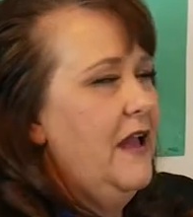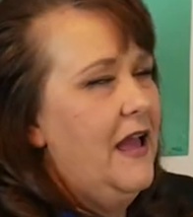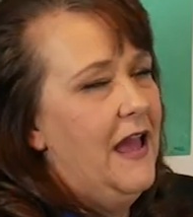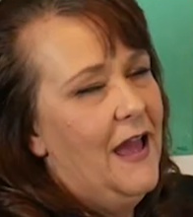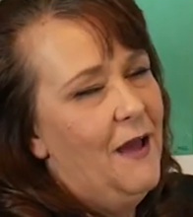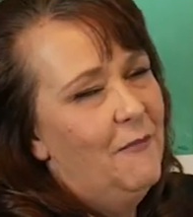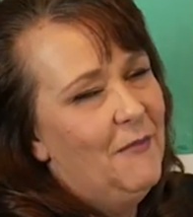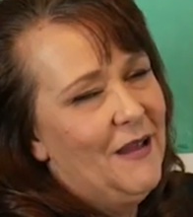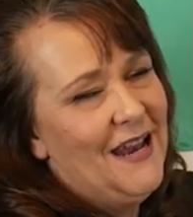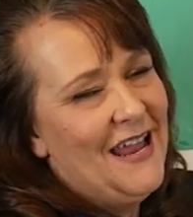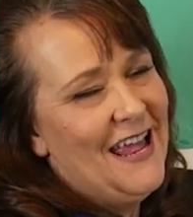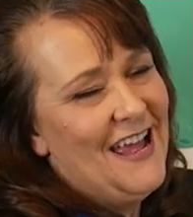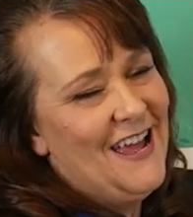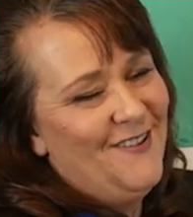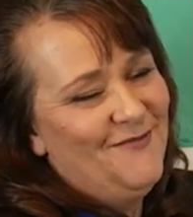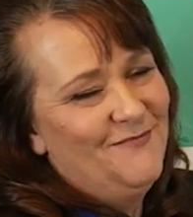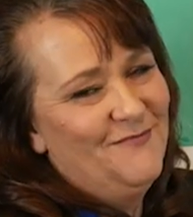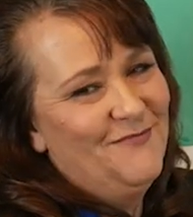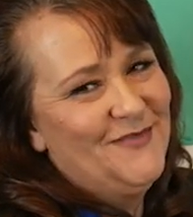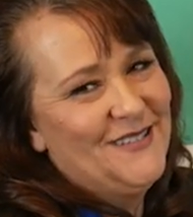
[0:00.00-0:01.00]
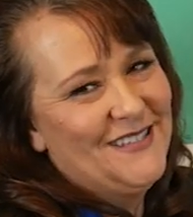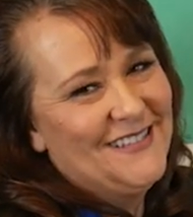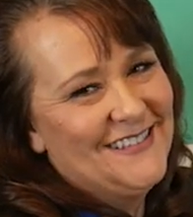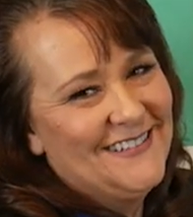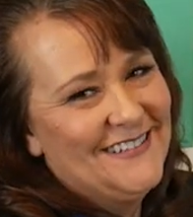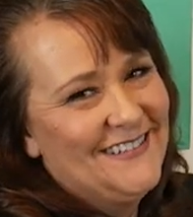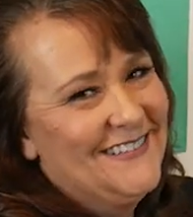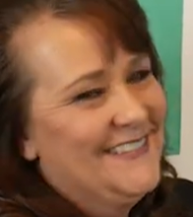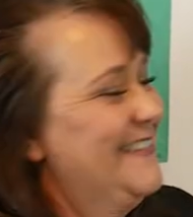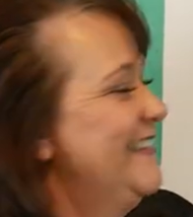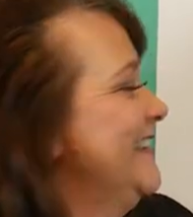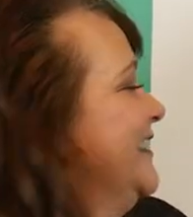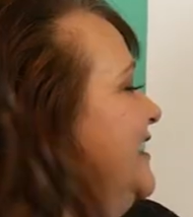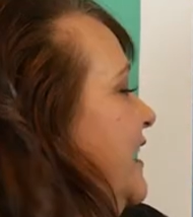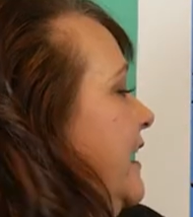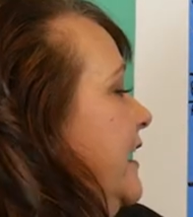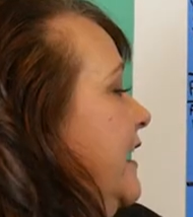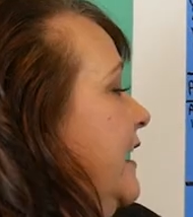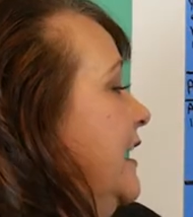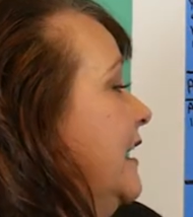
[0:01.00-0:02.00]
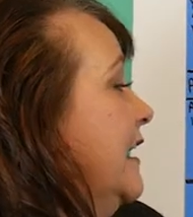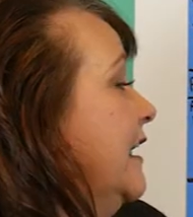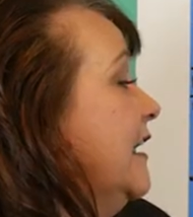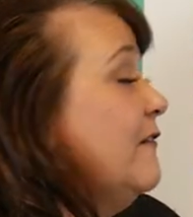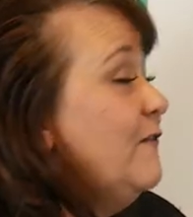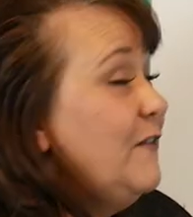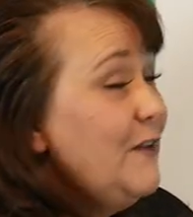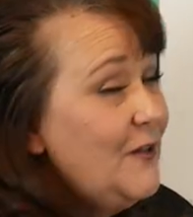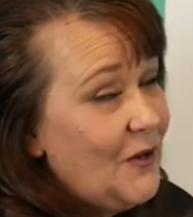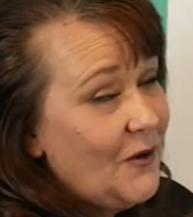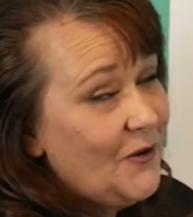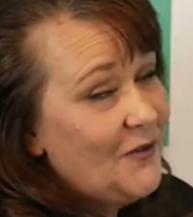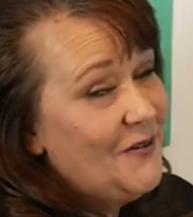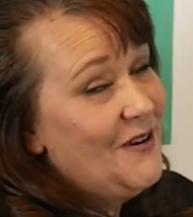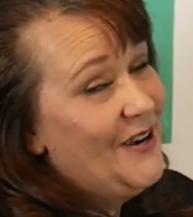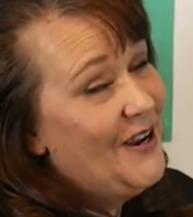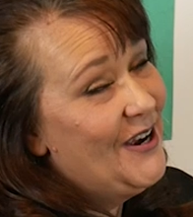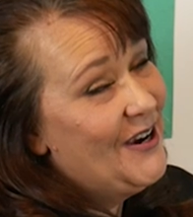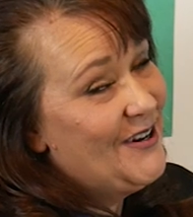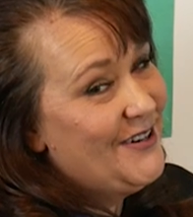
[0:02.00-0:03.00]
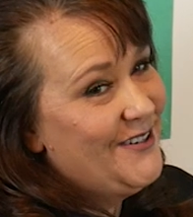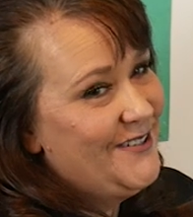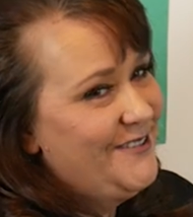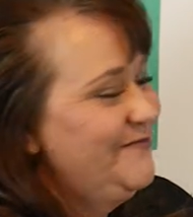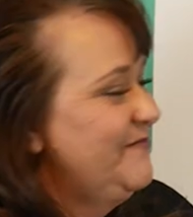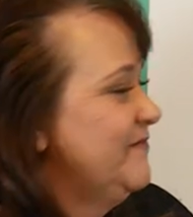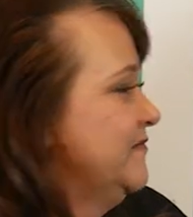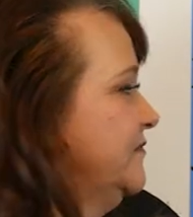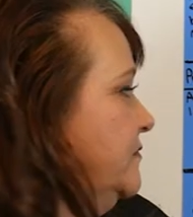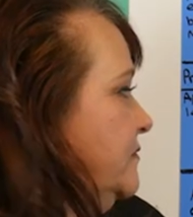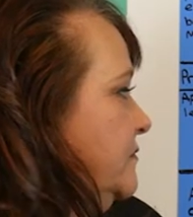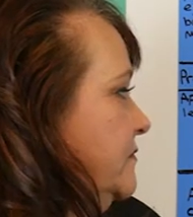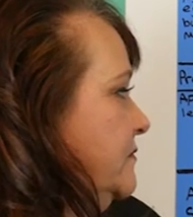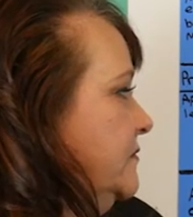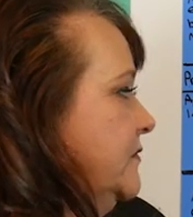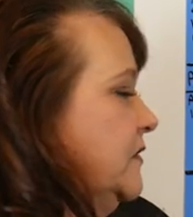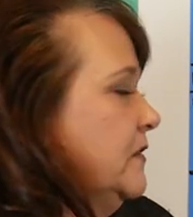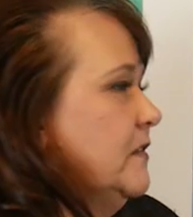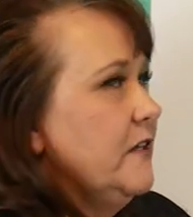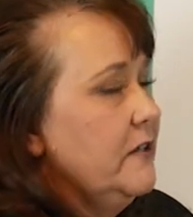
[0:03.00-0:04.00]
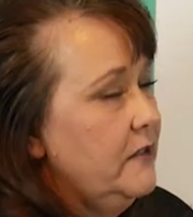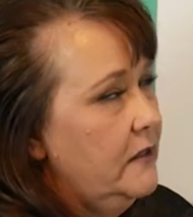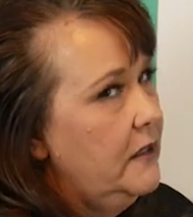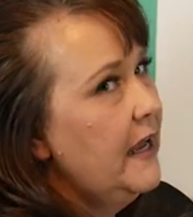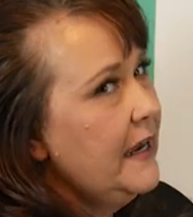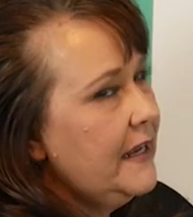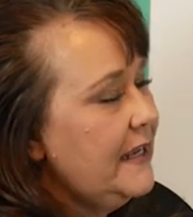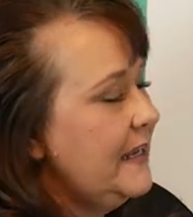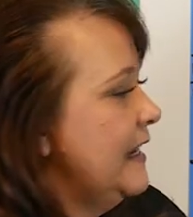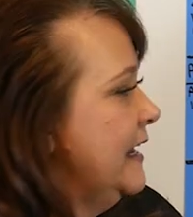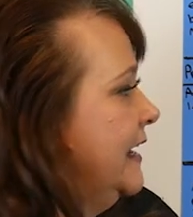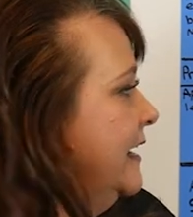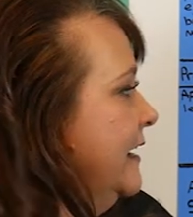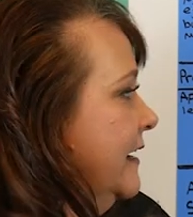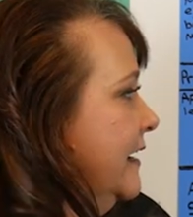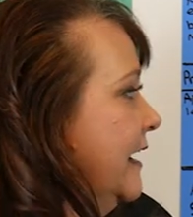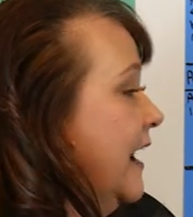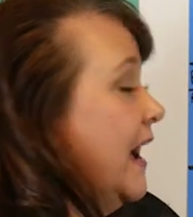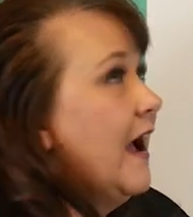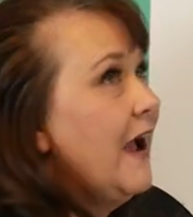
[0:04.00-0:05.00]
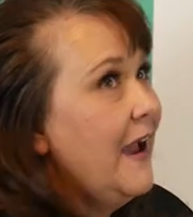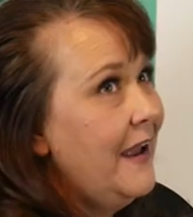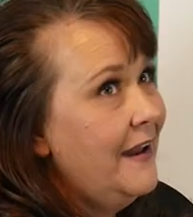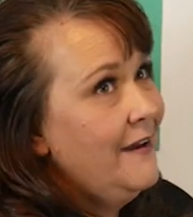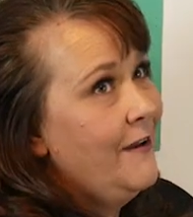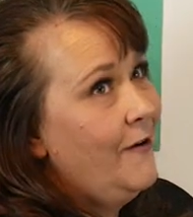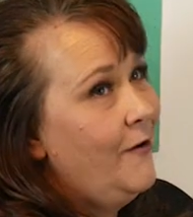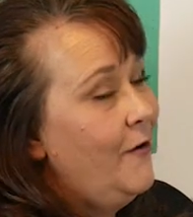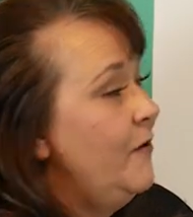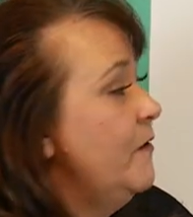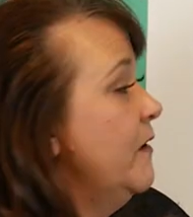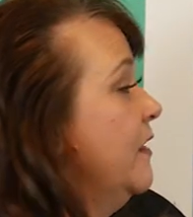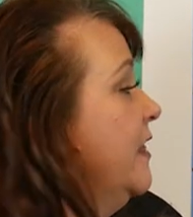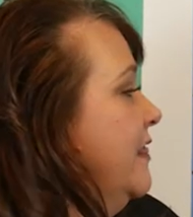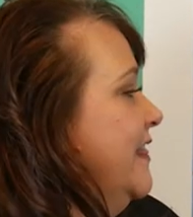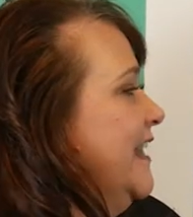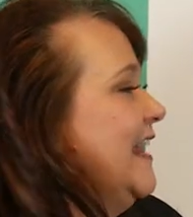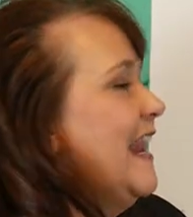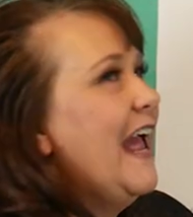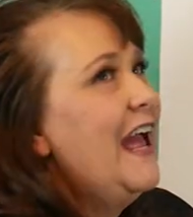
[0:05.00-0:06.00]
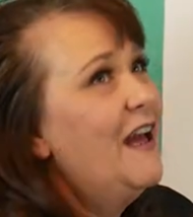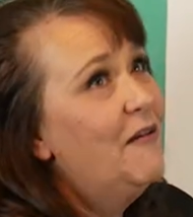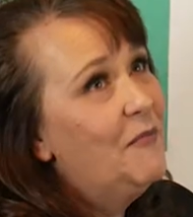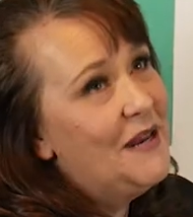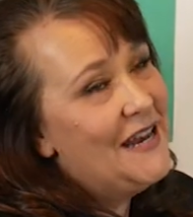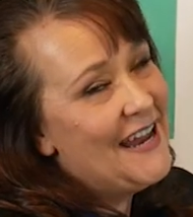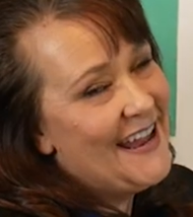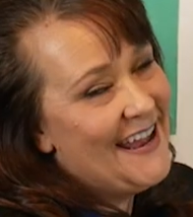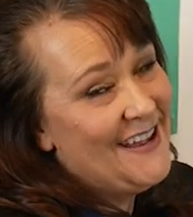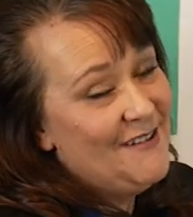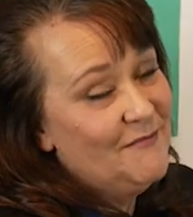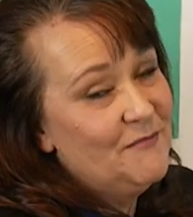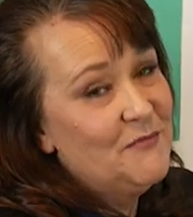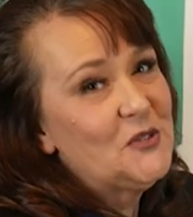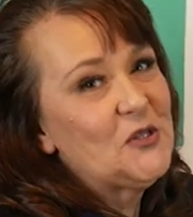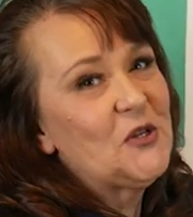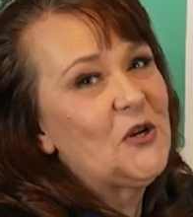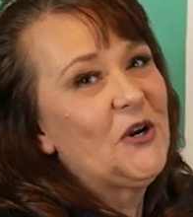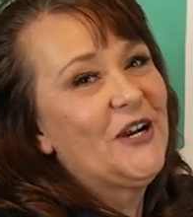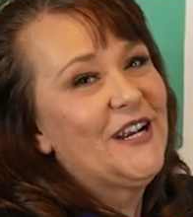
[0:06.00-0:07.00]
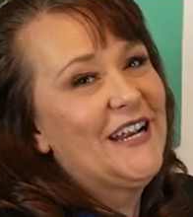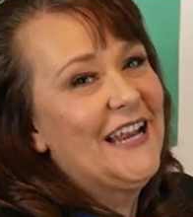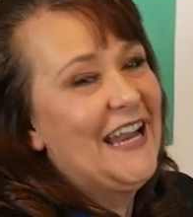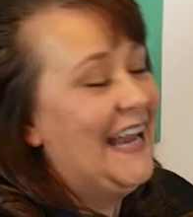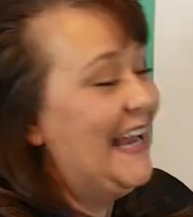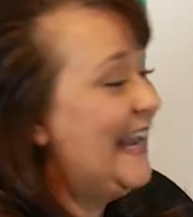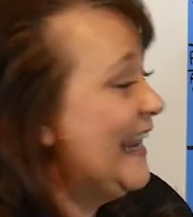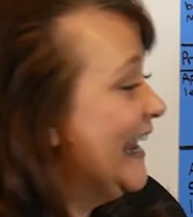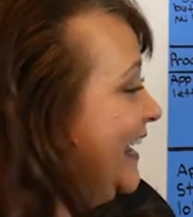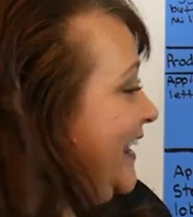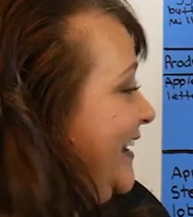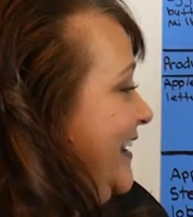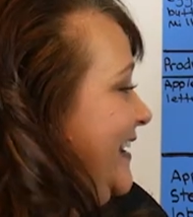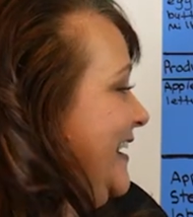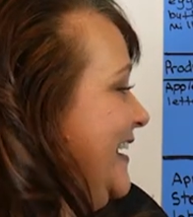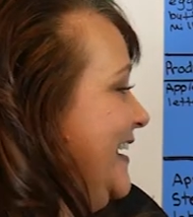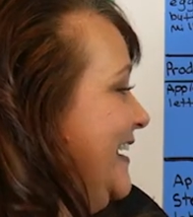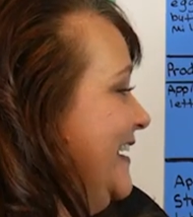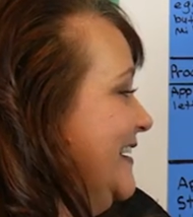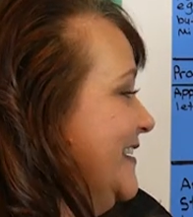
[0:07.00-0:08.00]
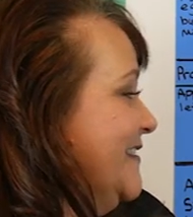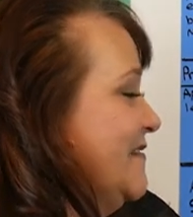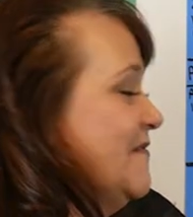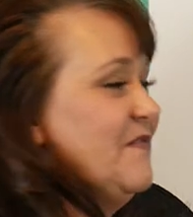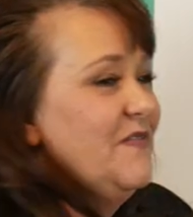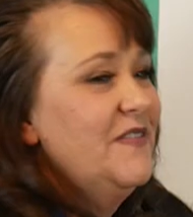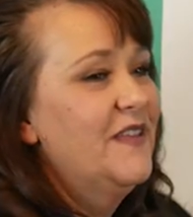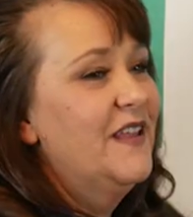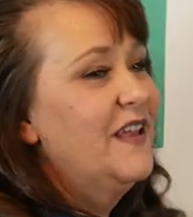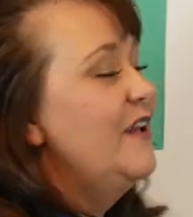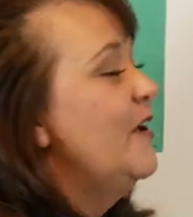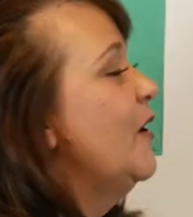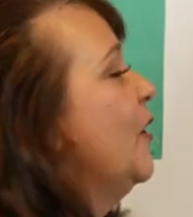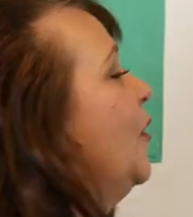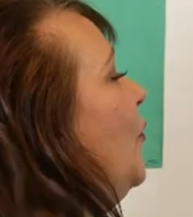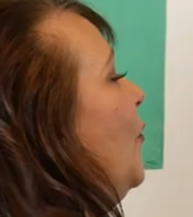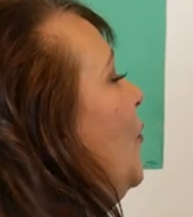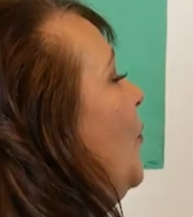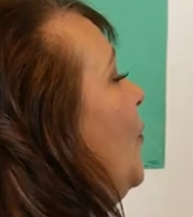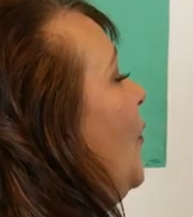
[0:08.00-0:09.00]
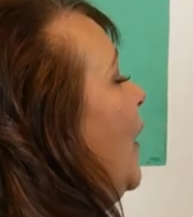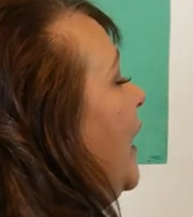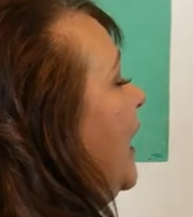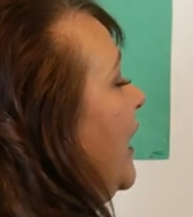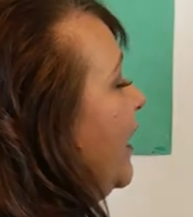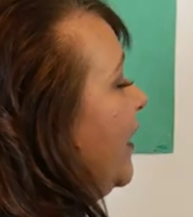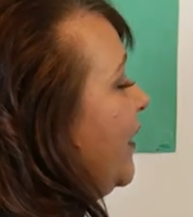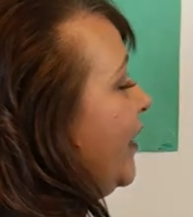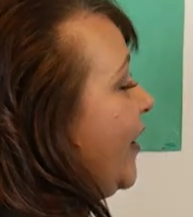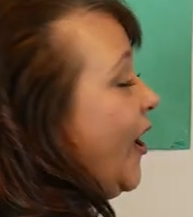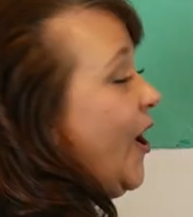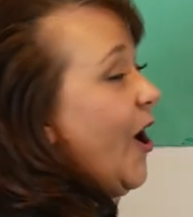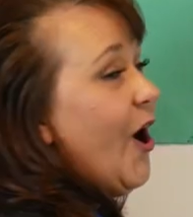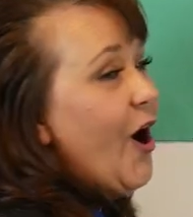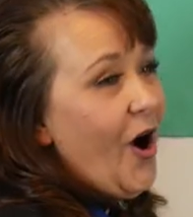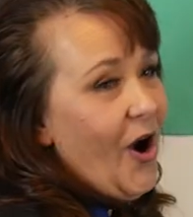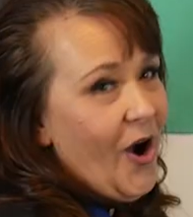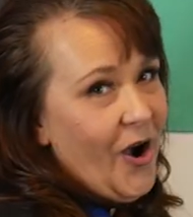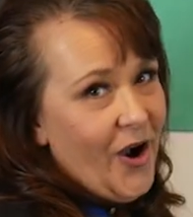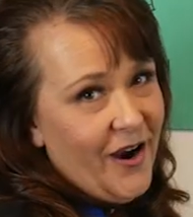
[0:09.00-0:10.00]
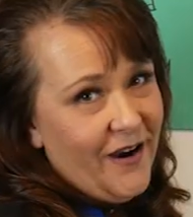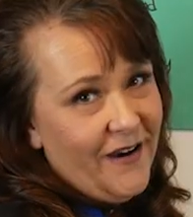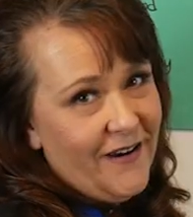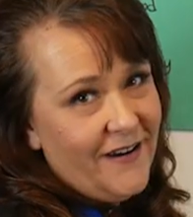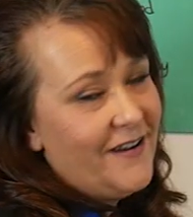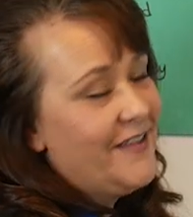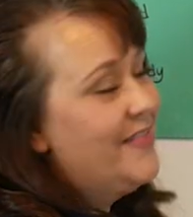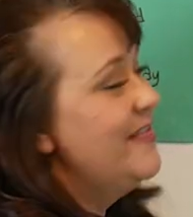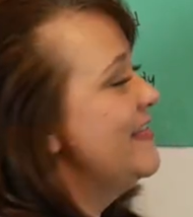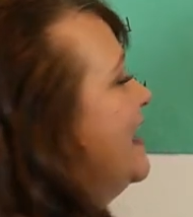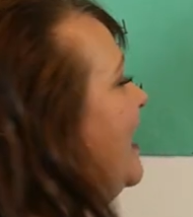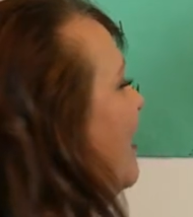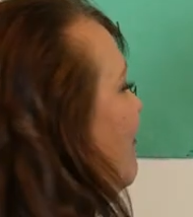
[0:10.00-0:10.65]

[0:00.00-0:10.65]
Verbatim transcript: M&Ms. If you don't know, you're lucky. I know that M&Ms are candy. Where are the